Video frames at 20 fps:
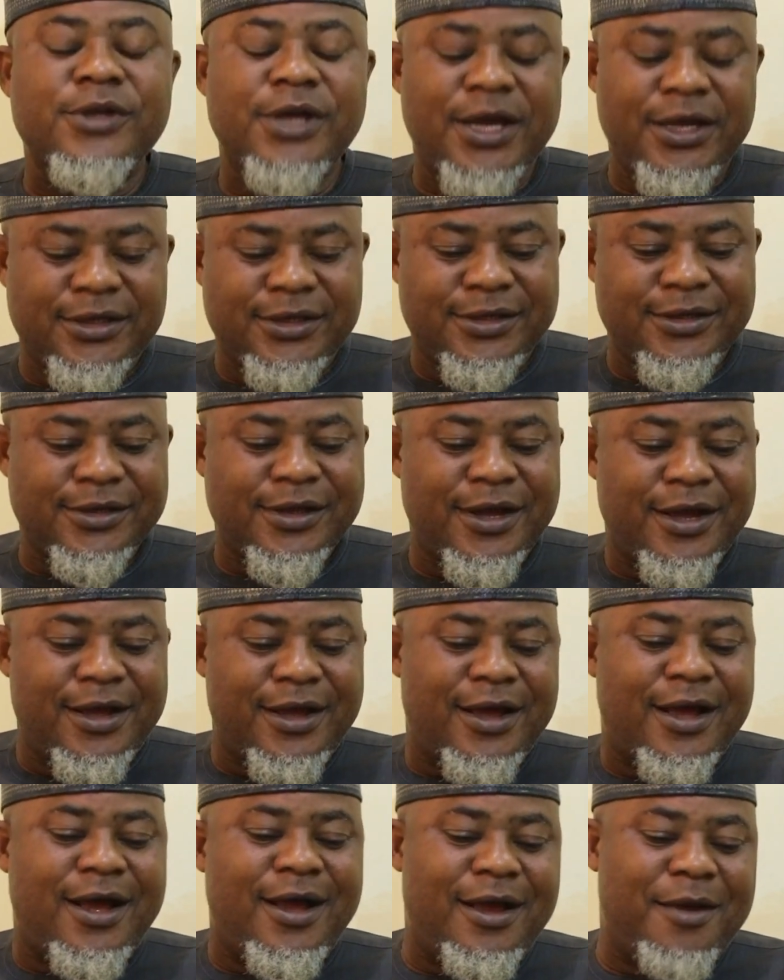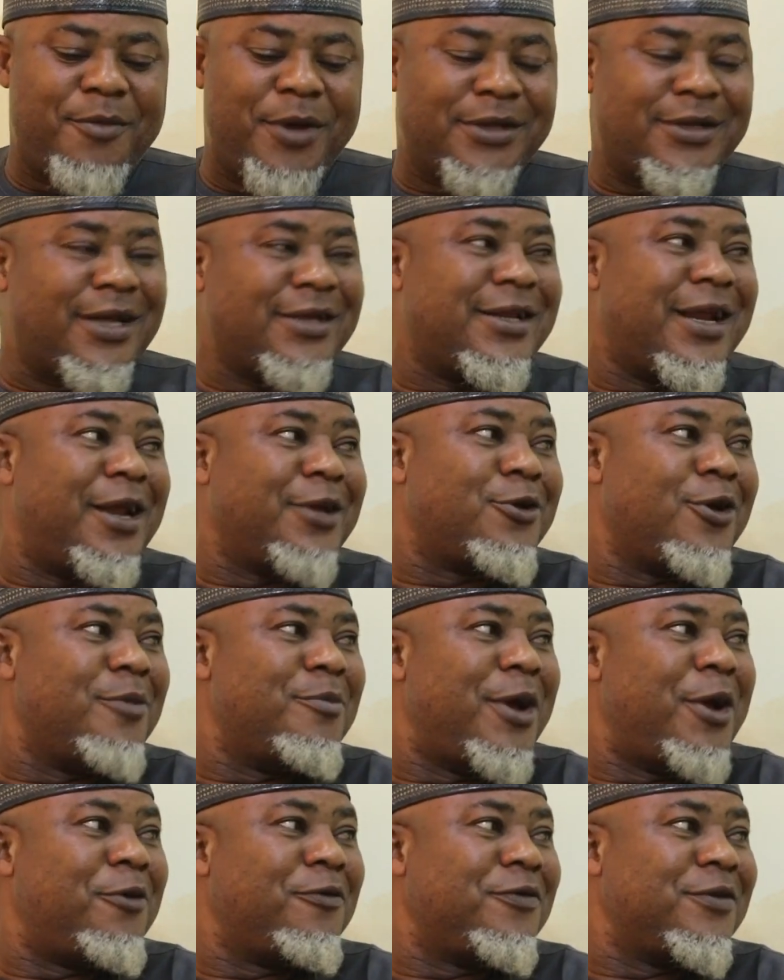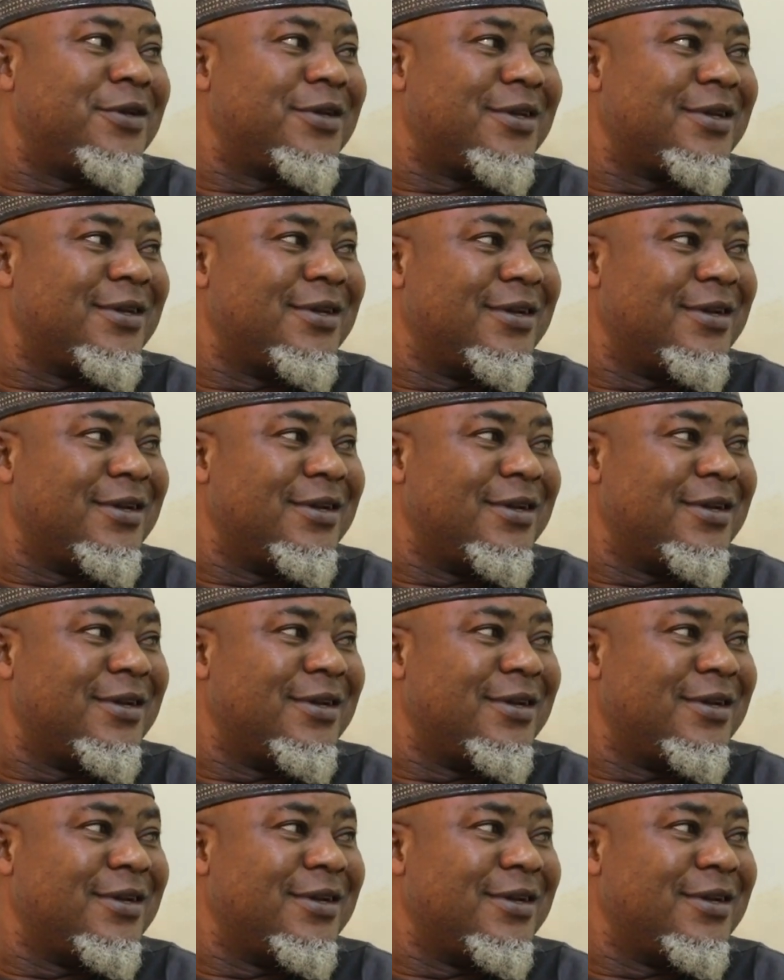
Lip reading: Yes. I am as a director in my office.